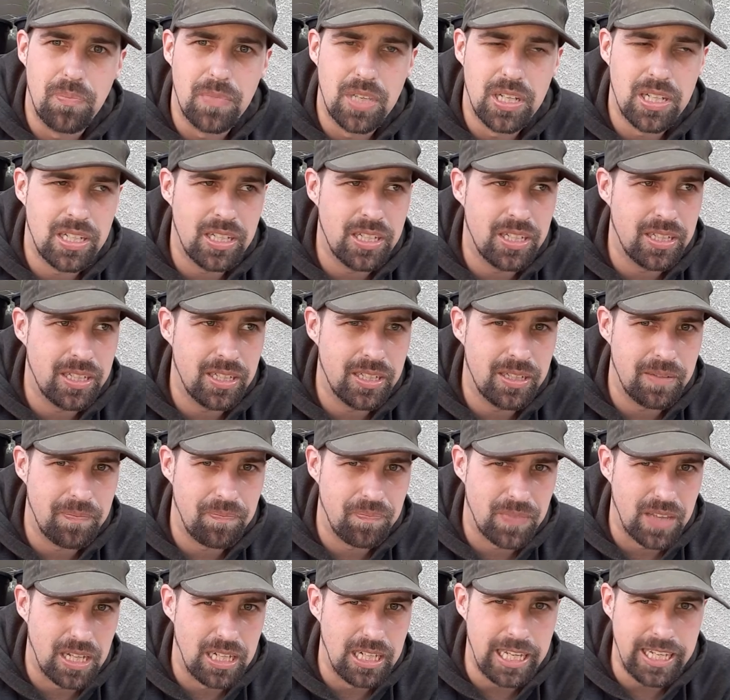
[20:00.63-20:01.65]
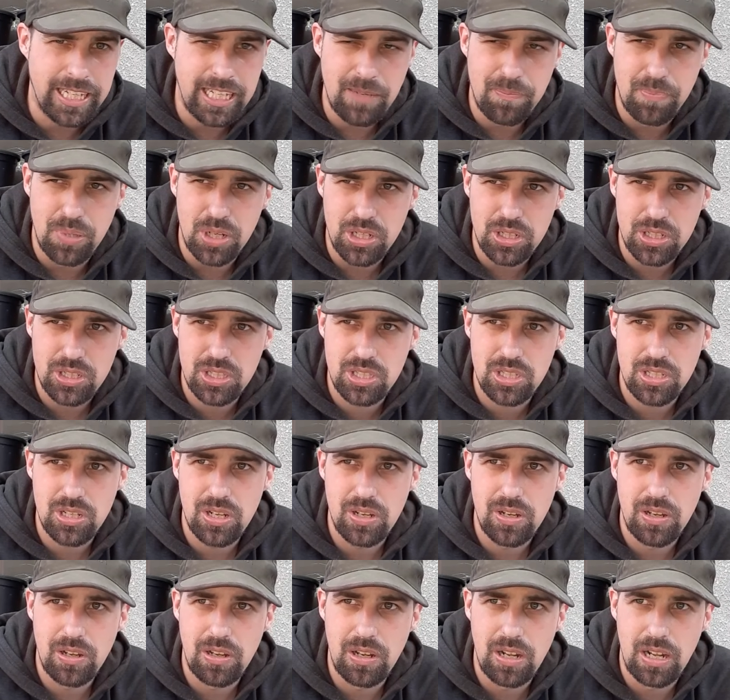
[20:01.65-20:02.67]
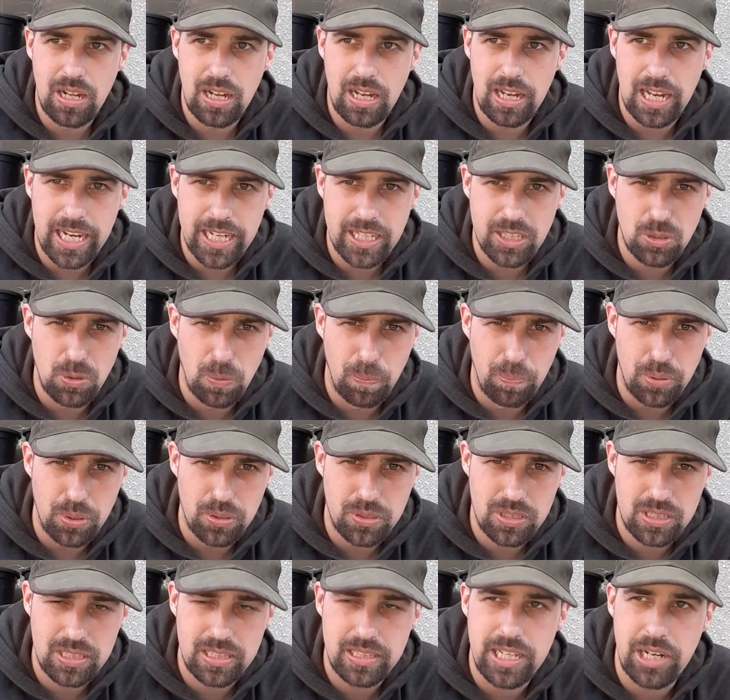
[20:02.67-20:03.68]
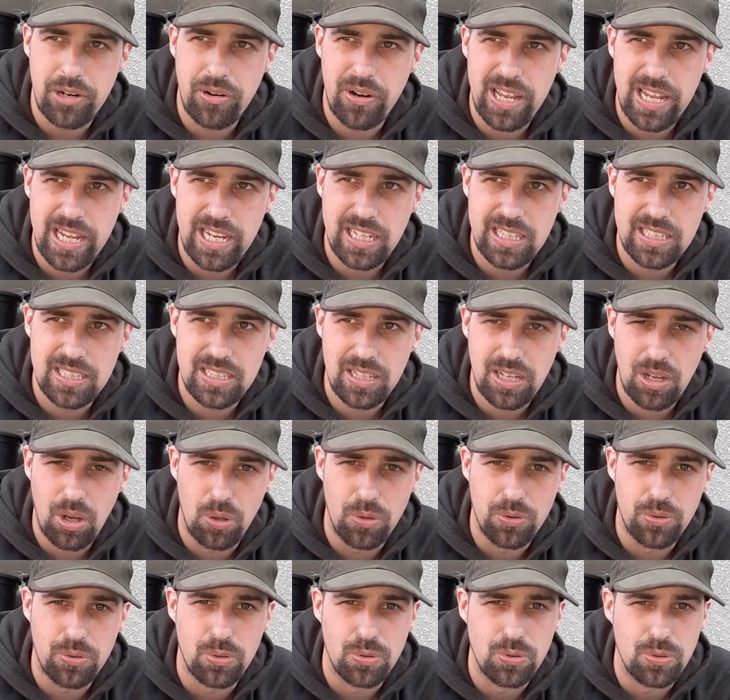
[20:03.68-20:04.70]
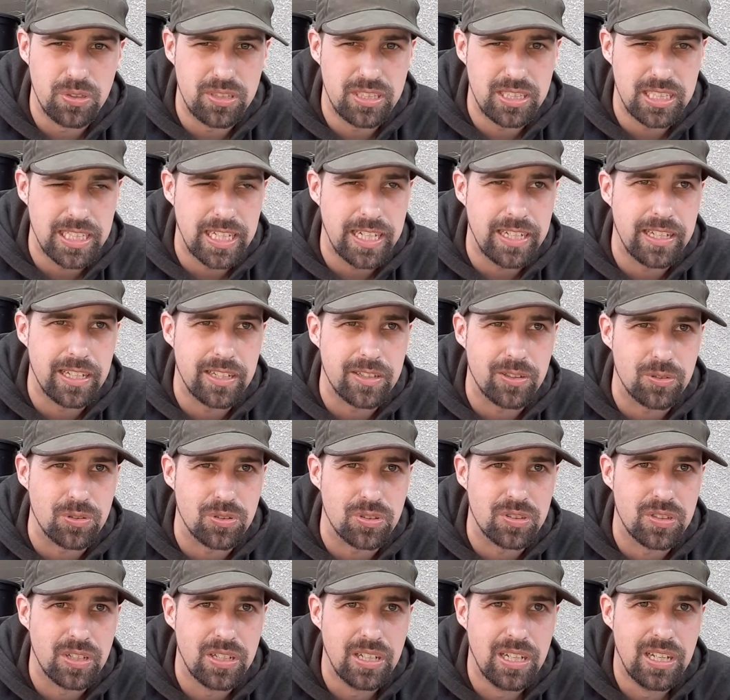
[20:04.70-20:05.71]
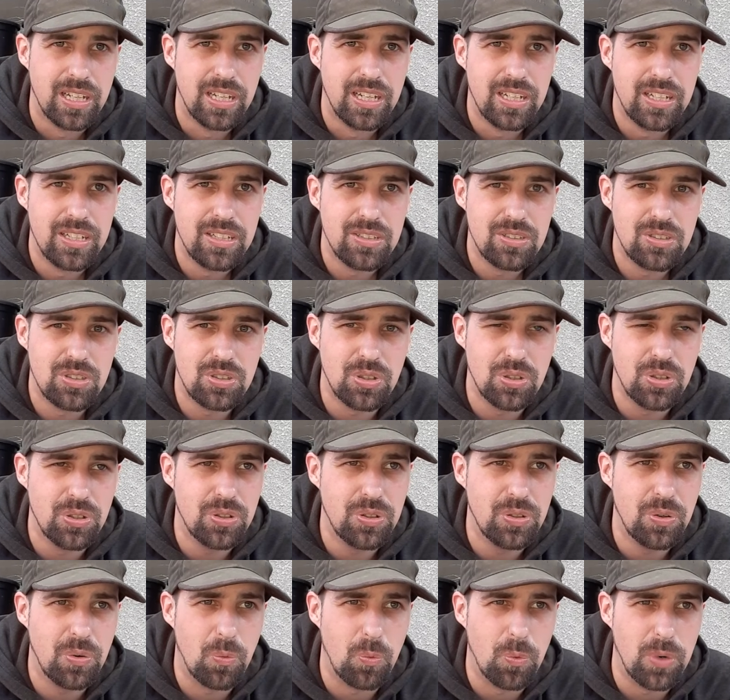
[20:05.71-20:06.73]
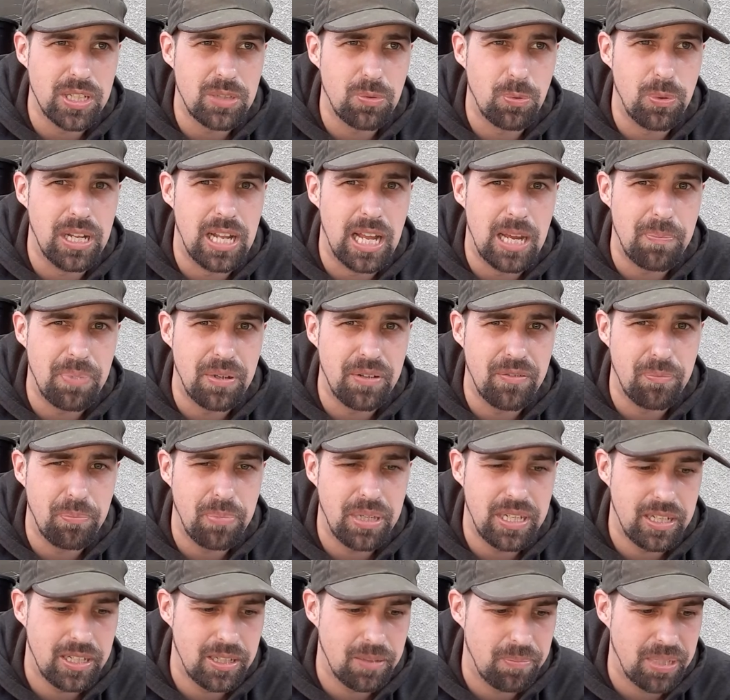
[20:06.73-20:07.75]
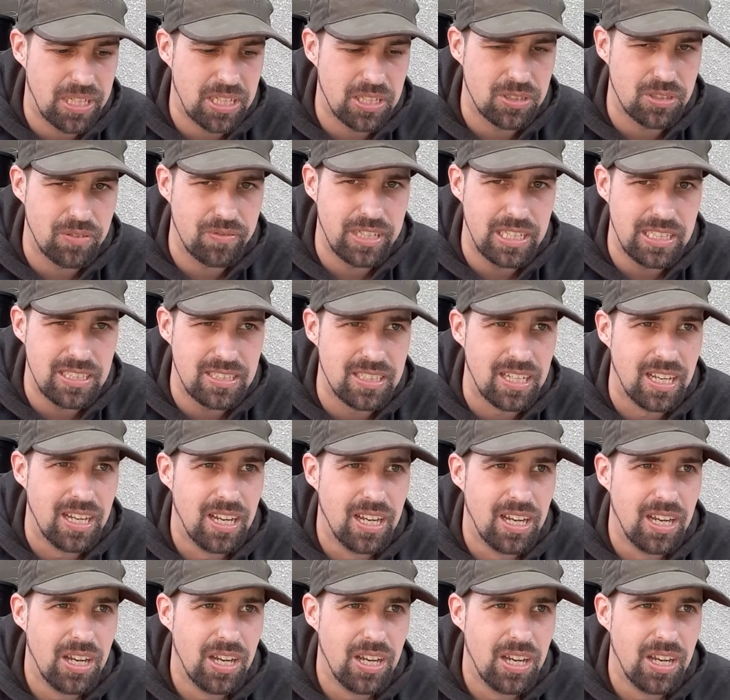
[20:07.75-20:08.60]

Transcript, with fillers: um, ladybugs like to put their eggs onto stinging nettles so what will happen because of this